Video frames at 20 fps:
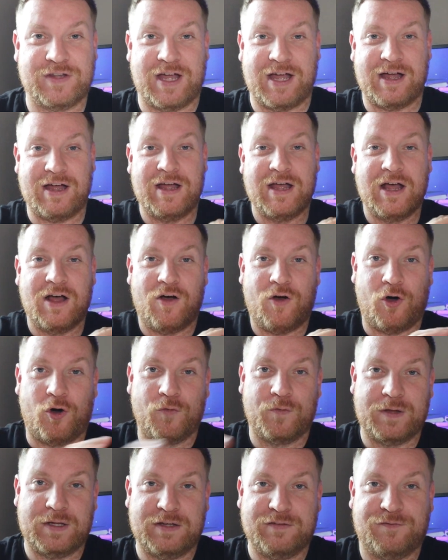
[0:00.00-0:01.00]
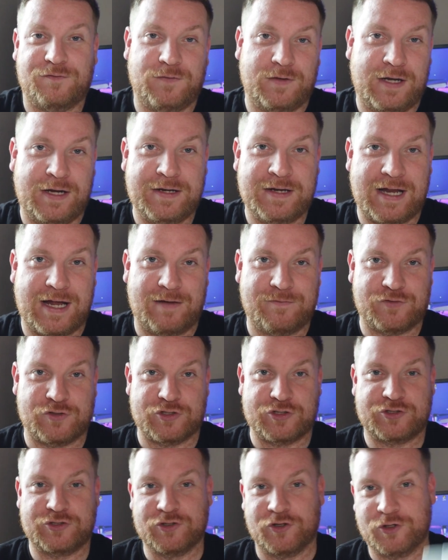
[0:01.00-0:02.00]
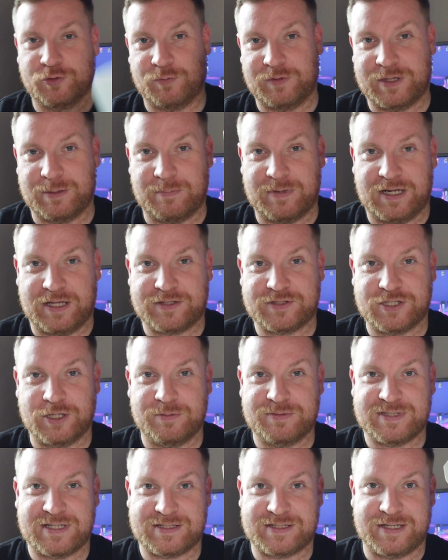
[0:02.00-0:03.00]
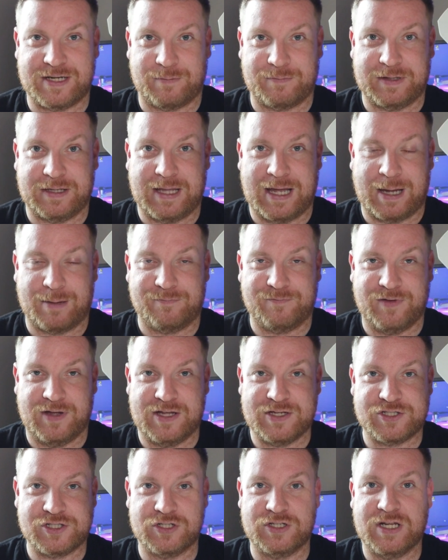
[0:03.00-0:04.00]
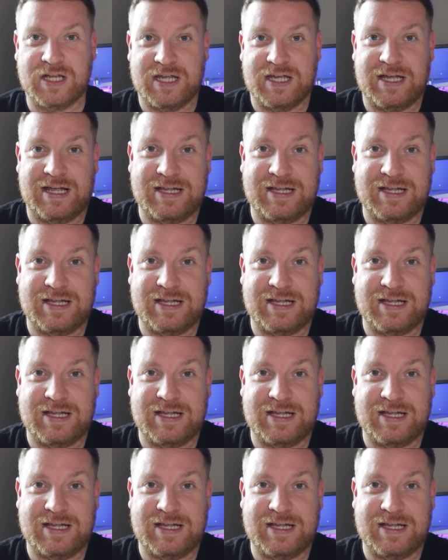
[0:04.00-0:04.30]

that all the flying I've just done with the Mini 2 testing out the app version